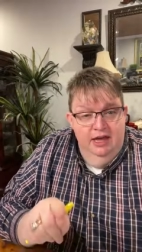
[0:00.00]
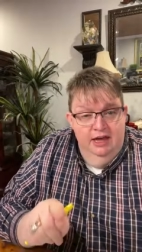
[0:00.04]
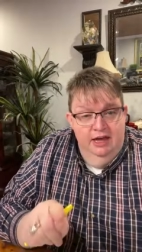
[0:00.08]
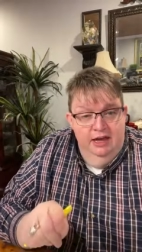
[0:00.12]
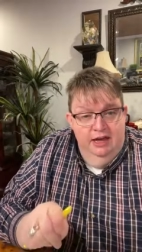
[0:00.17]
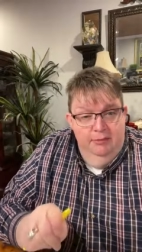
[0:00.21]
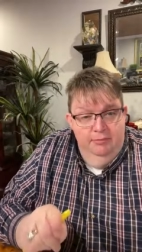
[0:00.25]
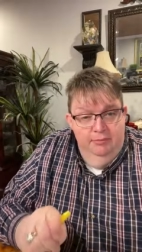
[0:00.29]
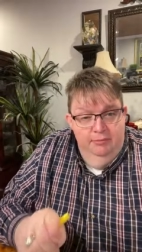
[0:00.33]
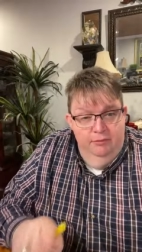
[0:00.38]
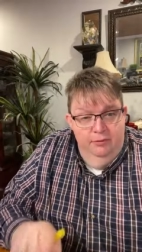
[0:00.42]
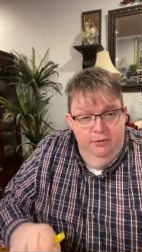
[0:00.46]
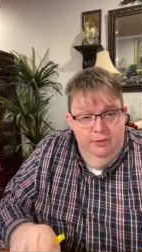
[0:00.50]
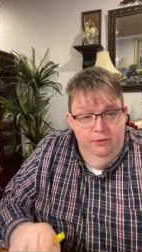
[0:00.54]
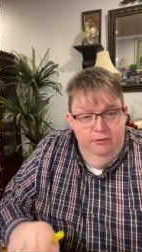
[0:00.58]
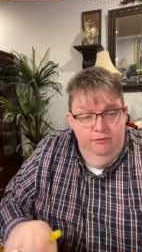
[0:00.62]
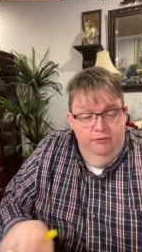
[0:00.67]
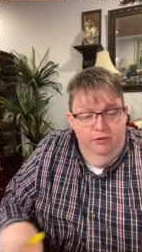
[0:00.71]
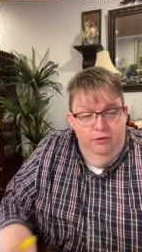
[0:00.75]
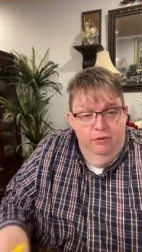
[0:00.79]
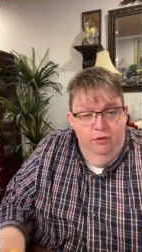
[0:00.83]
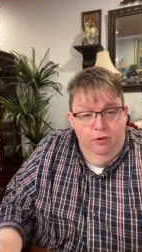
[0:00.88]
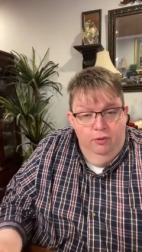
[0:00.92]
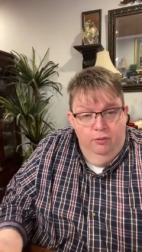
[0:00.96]
and move
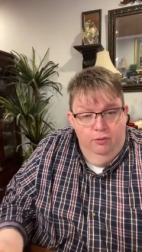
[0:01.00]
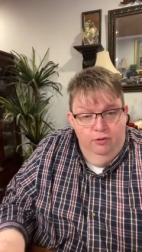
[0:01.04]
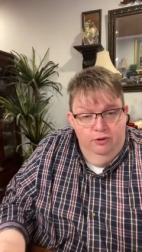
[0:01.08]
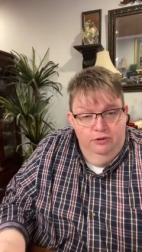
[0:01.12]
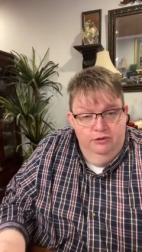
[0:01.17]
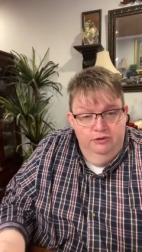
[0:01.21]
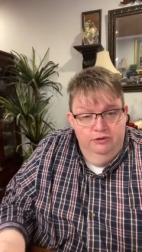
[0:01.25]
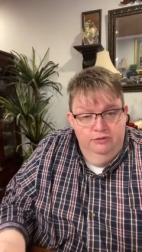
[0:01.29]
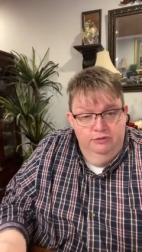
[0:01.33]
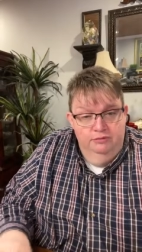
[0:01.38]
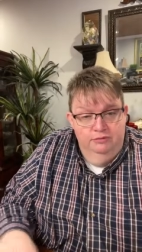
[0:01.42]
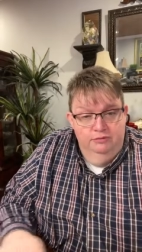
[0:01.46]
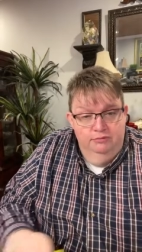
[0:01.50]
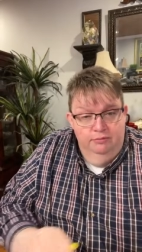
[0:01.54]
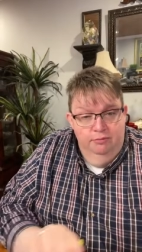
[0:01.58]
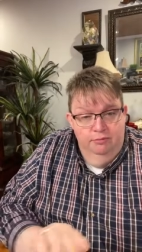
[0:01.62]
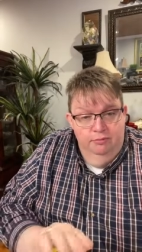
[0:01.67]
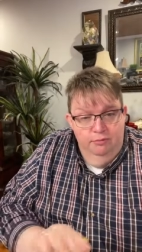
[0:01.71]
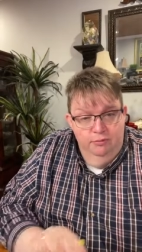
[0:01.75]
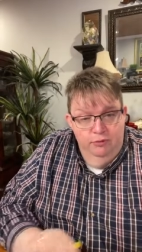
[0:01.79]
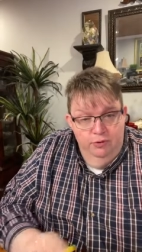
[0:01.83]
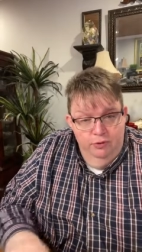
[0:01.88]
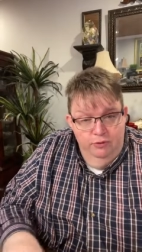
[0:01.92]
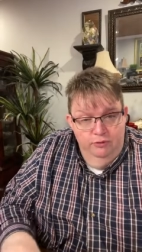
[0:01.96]
forward
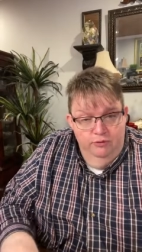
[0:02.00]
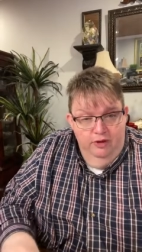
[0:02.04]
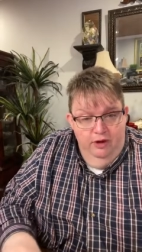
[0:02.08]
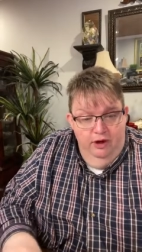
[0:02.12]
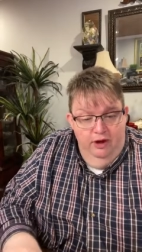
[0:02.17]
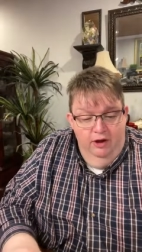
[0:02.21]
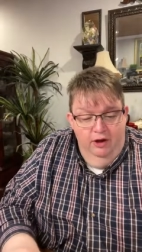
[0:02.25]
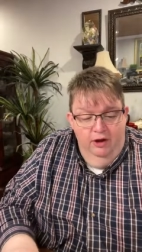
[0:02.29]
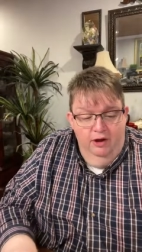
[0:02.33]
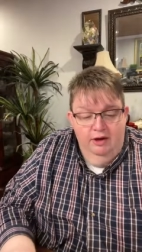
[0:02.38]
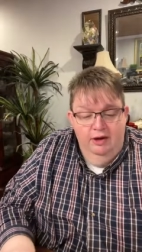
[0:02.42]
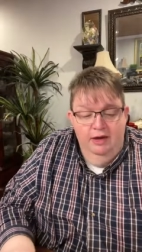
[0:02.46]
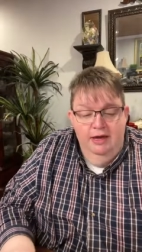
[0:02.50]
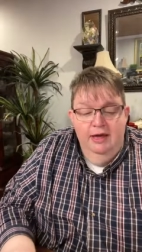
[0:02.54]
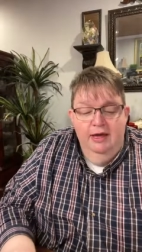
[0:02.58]
move on